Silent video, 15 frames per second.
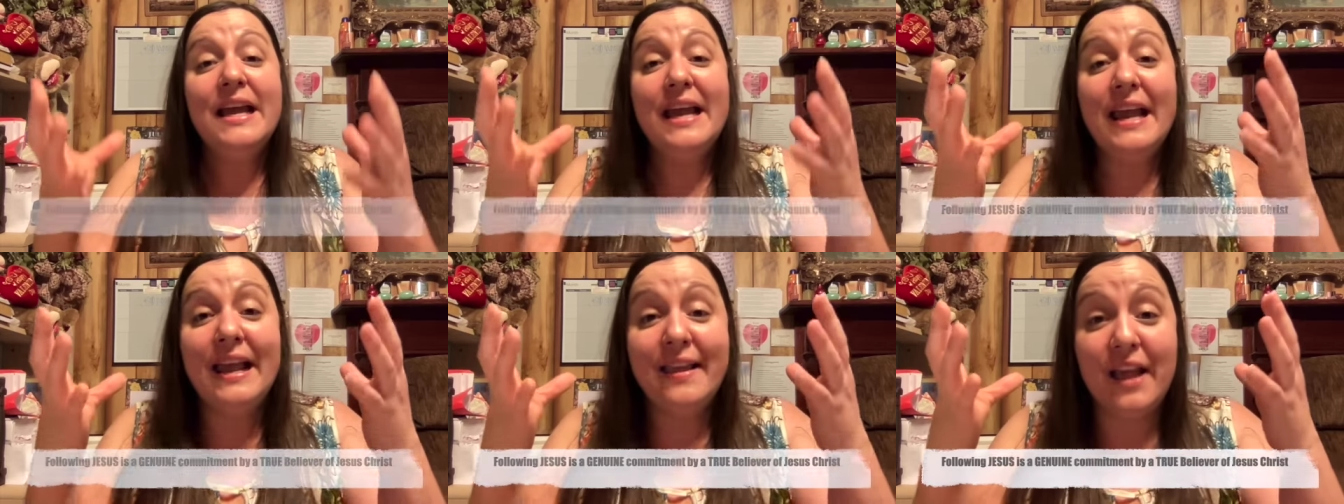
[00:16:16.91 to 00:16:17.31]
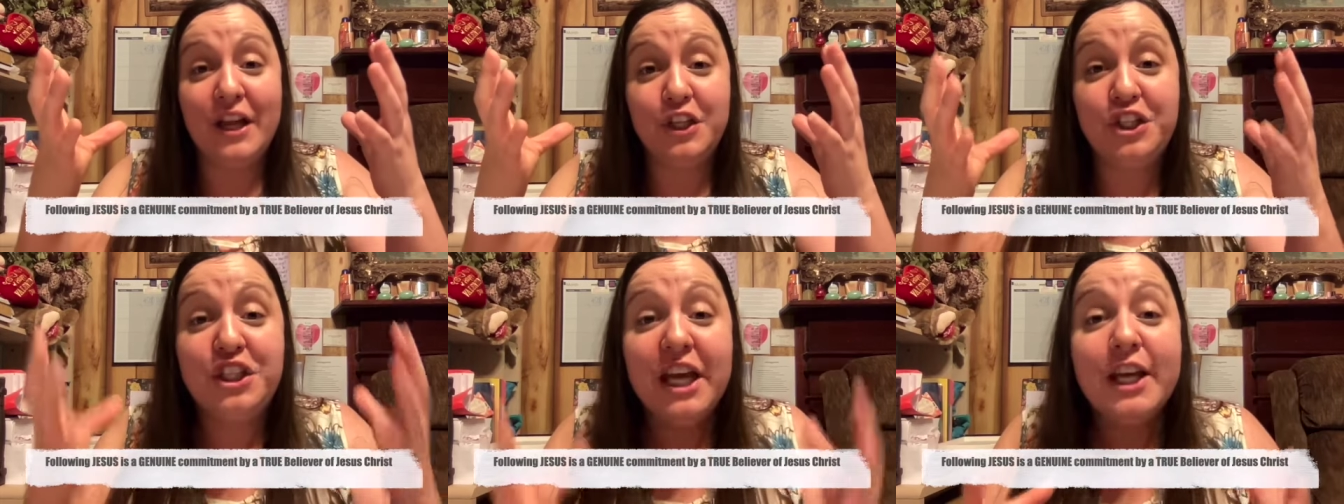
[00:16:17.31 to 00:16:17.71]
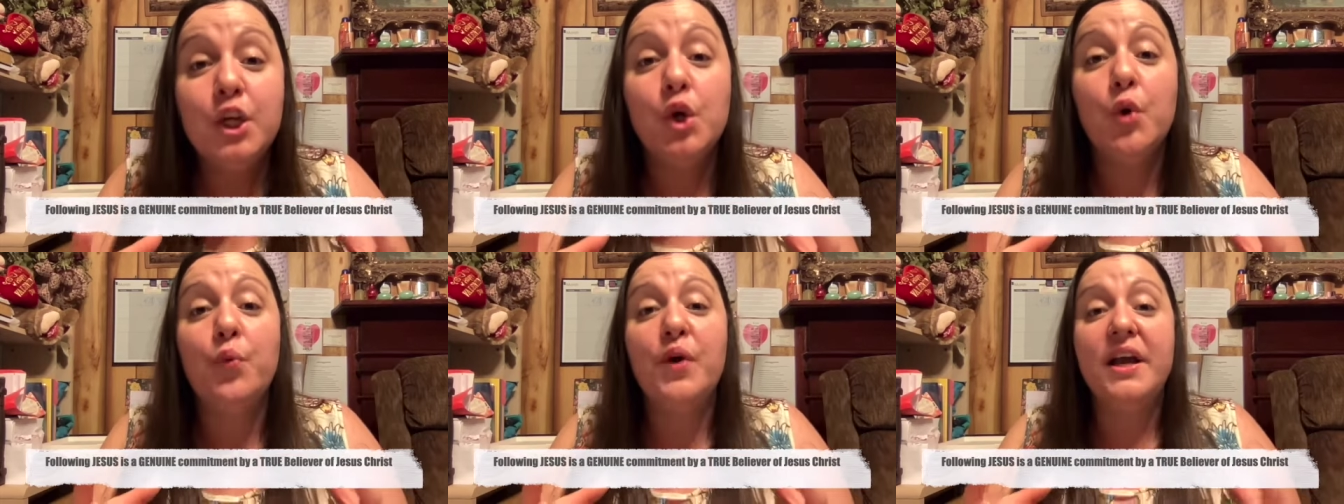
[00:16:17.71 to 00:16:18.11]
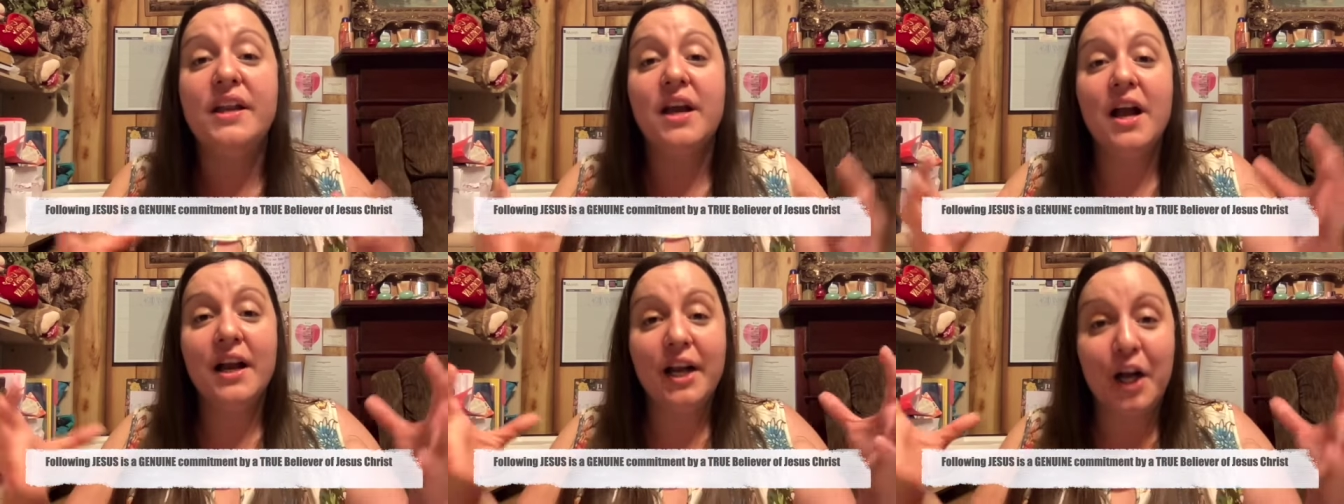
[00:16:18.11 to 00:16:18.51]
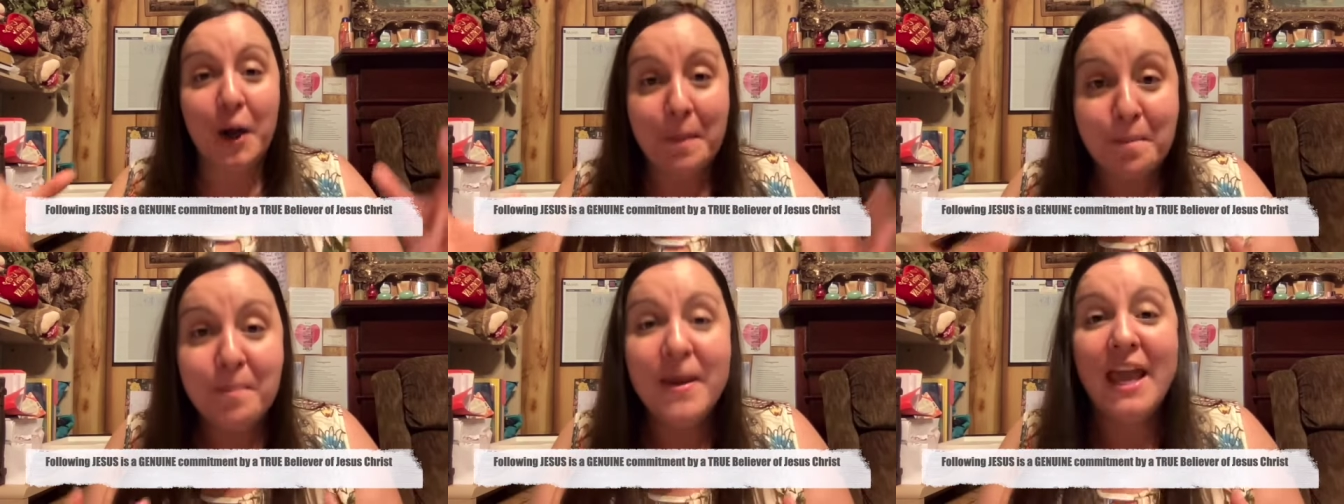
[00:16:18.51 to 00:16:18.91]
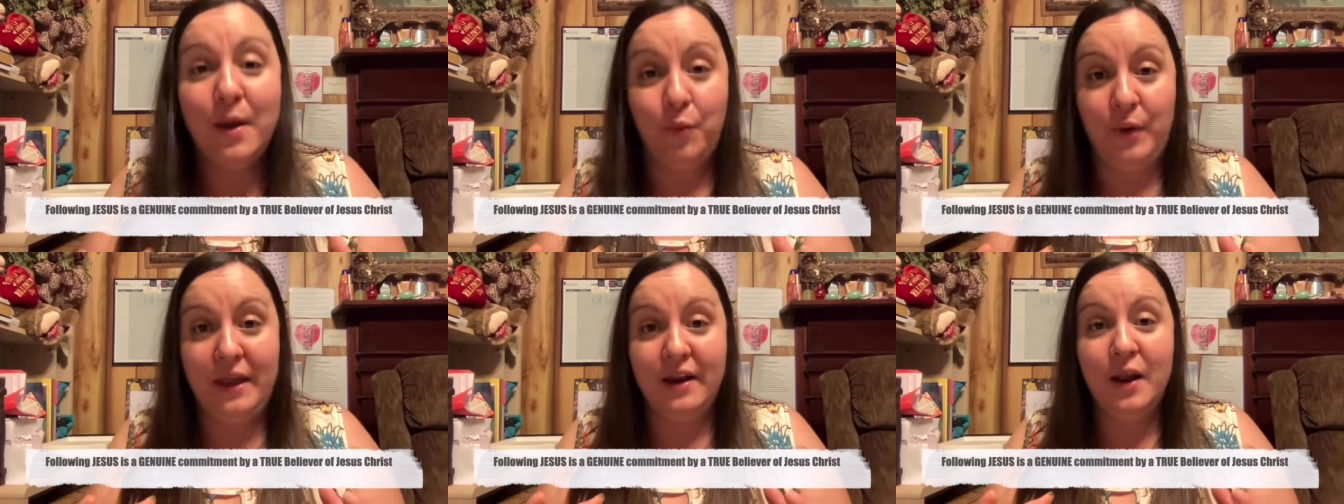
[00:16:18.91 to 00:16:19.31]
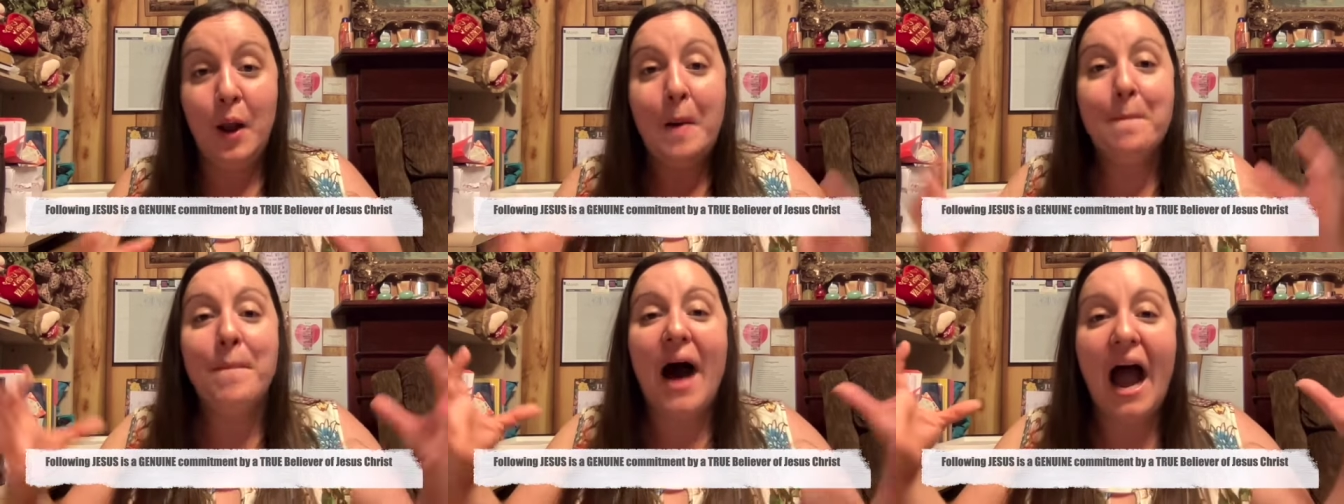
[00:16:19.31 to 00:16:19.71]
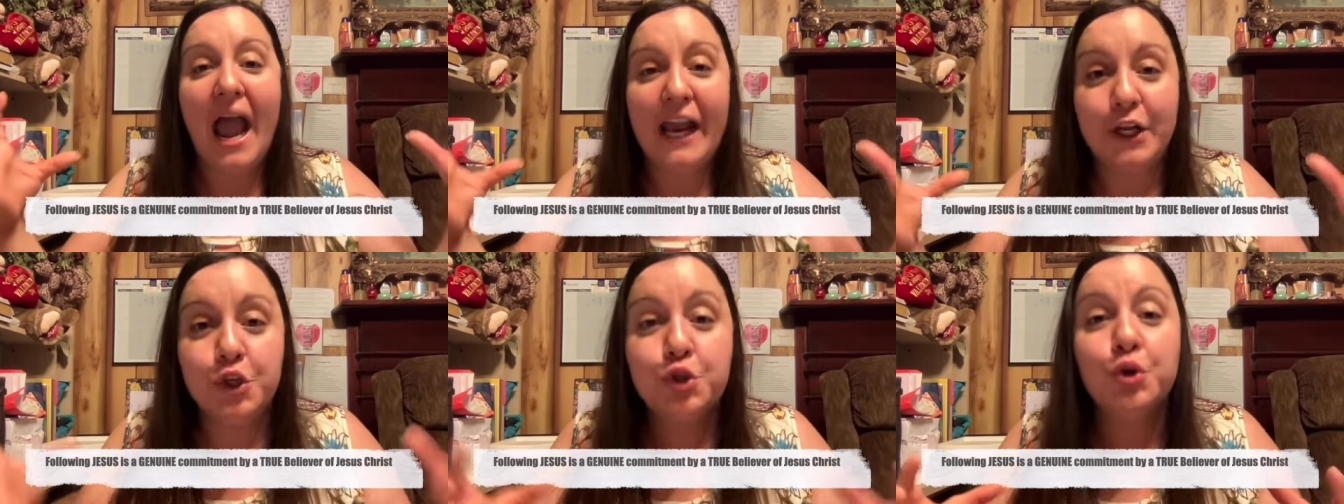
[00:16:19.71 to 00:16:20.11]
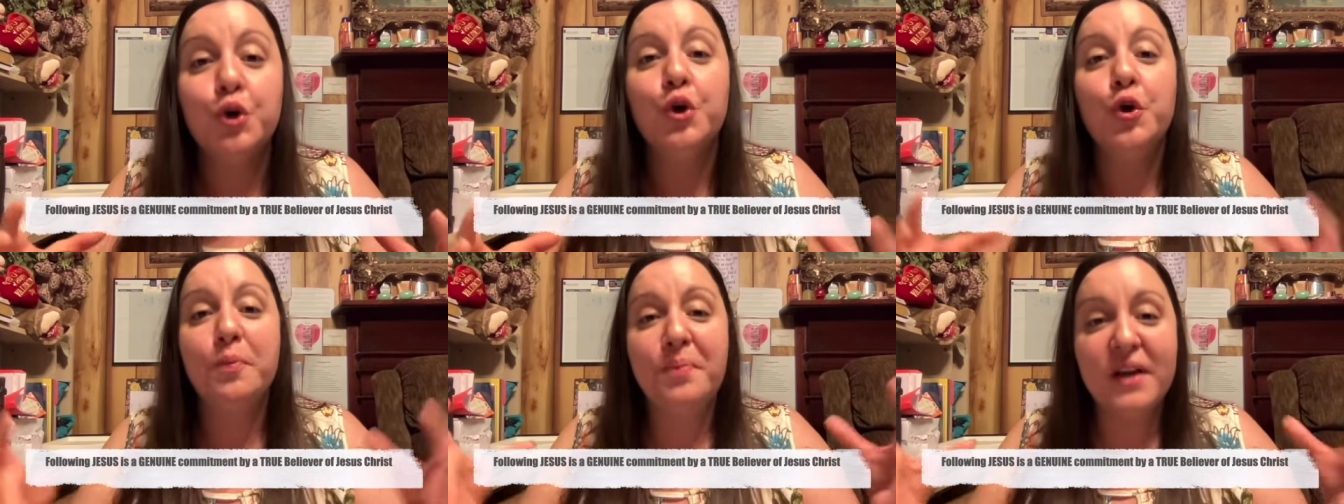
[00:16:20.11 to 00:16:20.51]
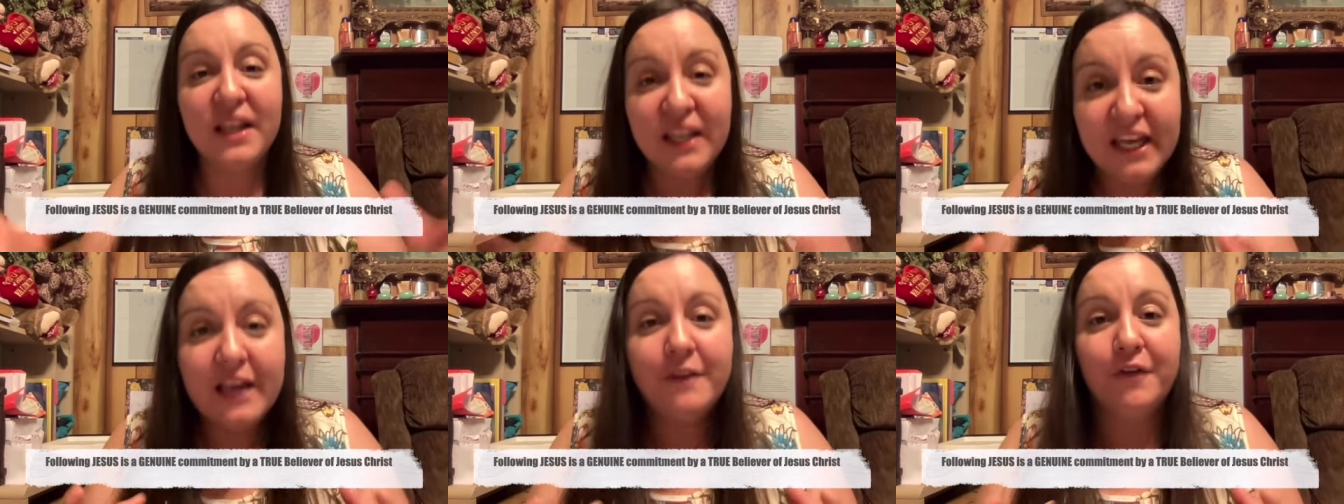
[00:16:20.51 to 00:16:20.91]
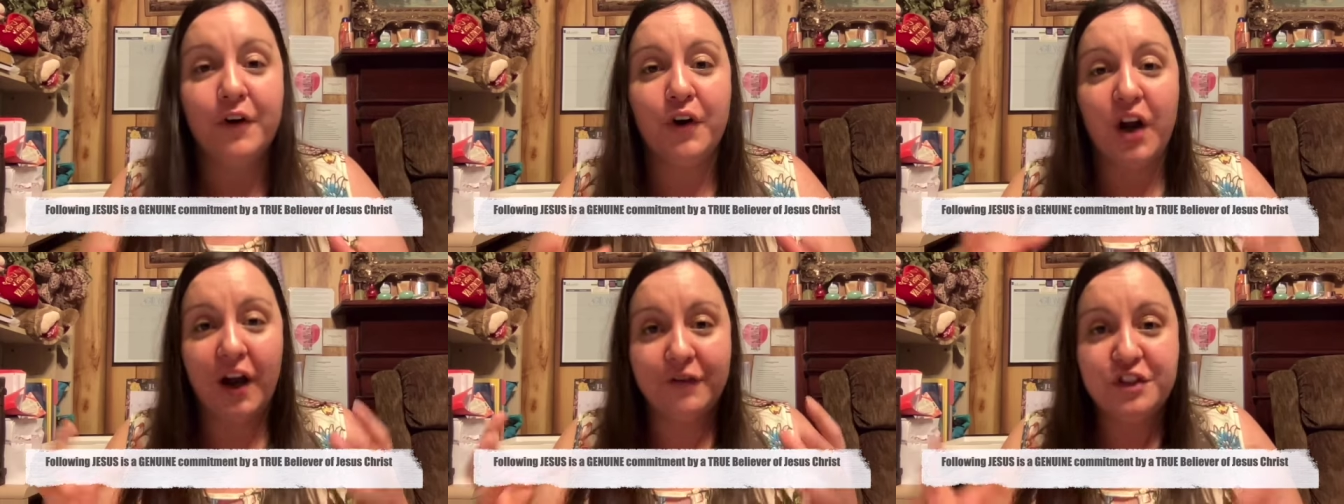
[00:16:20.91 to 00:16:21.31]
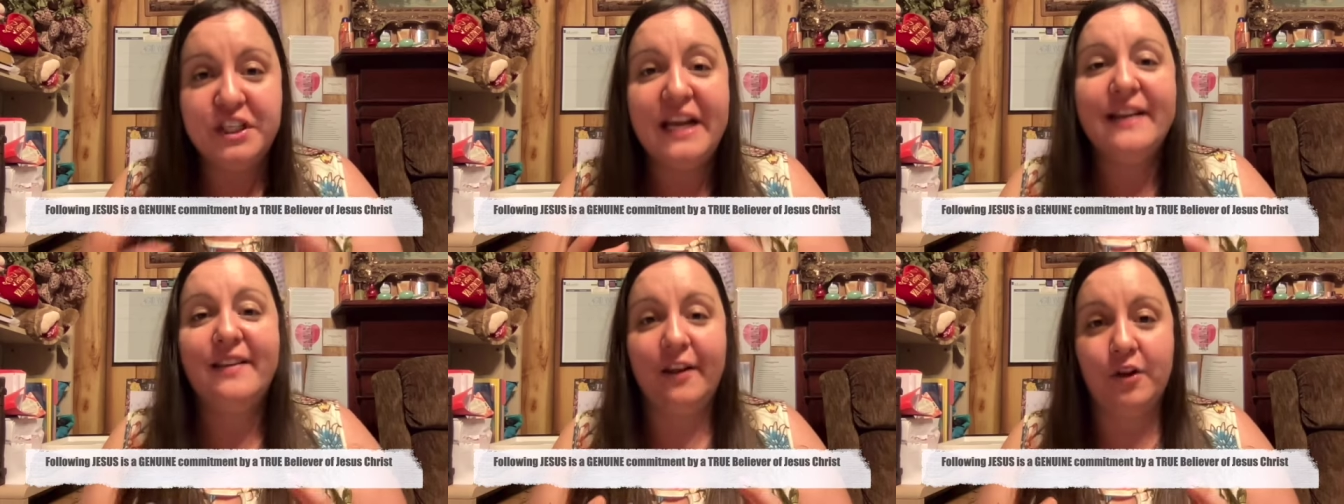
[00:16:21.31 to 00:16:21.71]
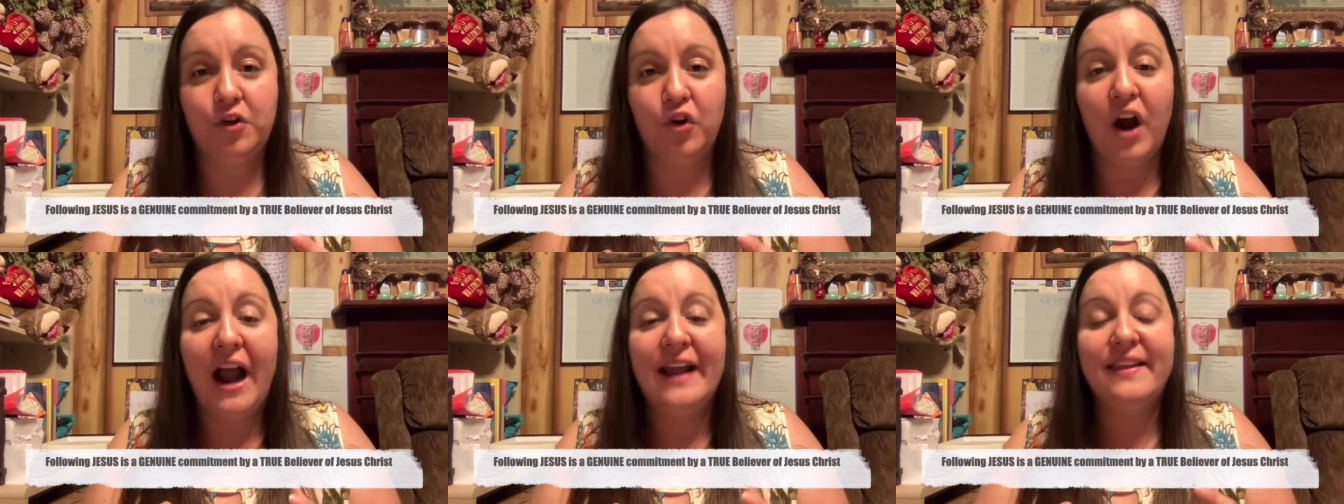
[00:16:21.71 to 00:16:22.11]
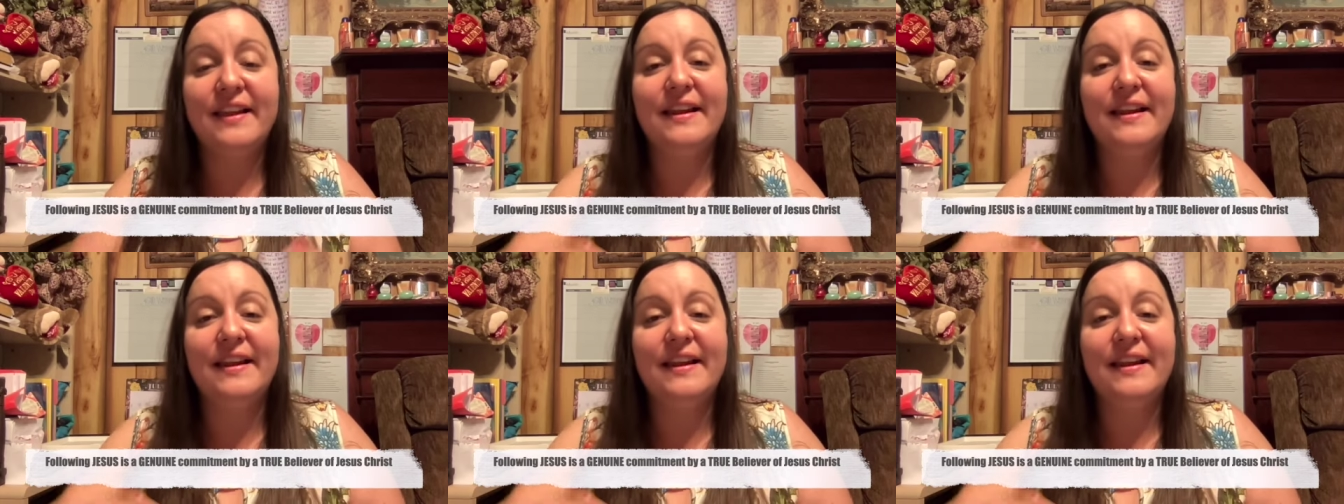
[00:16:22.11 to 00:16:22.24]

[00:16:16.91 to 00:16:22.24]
is a genuine commitment by a true believer of Jesus Christ.